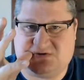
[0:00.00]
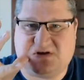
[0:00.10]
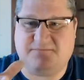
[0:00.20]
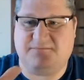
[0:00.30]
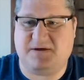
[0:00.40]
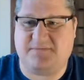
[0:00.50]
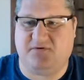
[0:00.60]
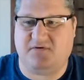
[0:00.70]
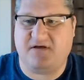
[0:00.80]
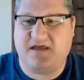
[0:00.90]
Some
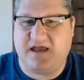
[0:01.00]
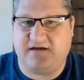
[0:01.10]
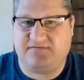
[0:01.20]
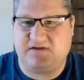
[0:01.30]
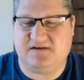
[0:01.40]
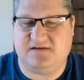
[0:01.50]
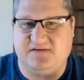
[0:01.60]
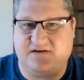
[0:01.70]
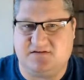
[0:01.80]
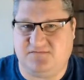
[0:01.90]
people have the idea
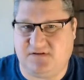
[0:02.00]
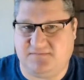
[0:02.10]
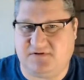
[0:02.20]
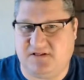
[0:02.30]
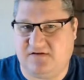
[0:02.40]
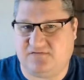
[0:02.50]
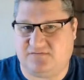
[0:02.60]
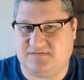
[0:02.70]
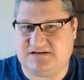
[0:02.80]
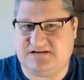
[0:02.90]
that in the flipped
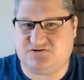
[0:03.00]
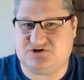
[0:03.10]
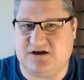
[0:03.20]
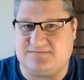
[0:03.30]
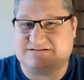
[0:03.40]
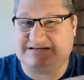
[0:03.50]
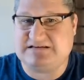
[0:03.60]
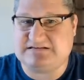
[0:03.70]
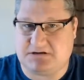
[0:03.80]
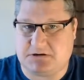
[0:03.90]
classroom, the teacher's job is
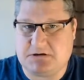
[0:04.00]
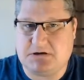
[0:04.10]
easier.